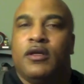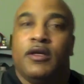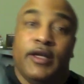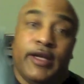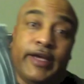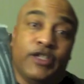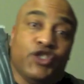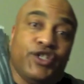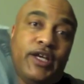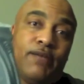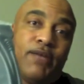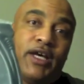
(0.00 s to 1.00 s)
an
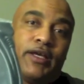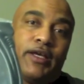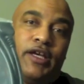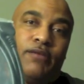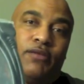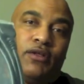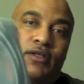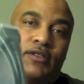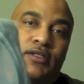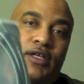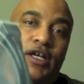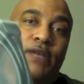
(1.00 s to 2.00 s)
HDMI cable.
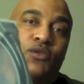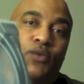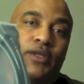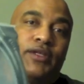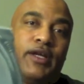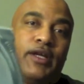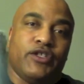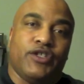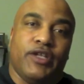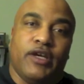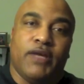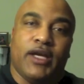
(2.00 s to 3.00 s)
This comes with an
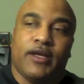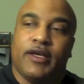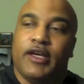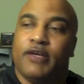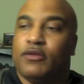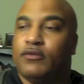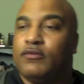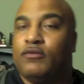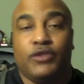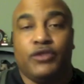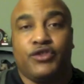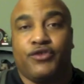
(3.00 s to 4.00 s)
HDMI cable,
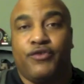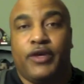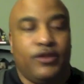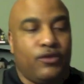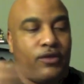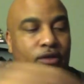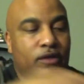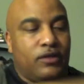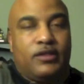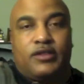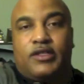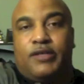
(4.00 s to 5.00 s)
which is great. You can hook
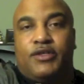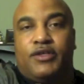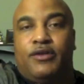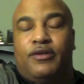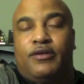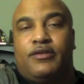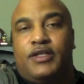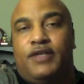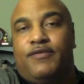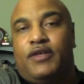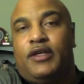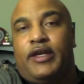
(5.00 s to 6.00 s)
this up to your
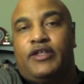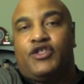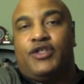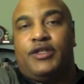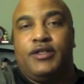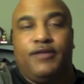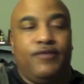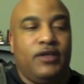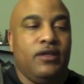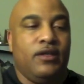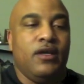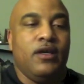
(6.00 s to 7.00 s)
TV, HD TV,
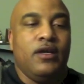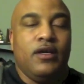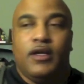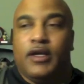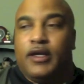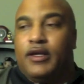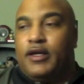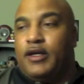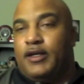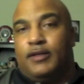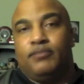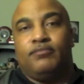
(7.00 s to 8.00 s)
and
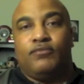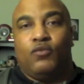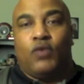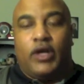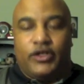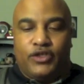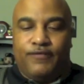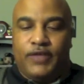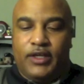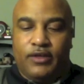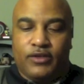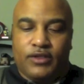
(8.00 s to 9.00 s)
watch your
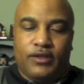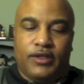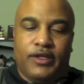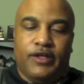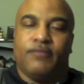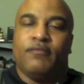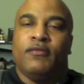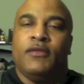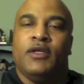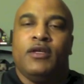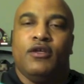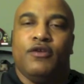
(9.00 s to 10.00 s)
videos on there.
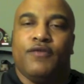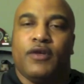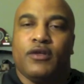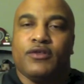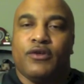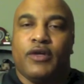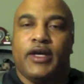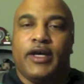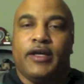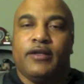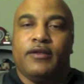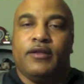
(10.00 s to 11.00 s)
You've also
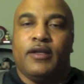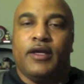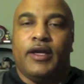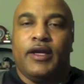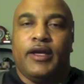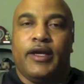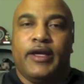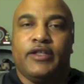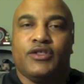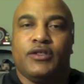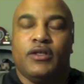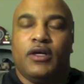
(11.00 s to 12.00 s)
got a
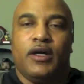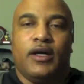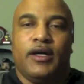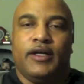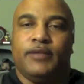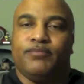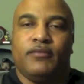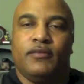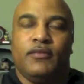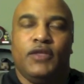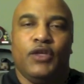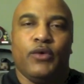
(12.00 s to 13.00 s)

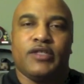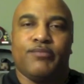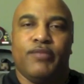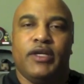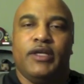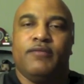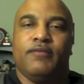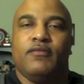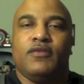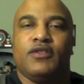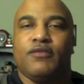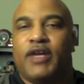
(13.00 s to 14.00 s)
USB
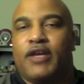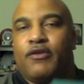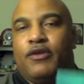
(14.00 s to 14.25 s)
to micro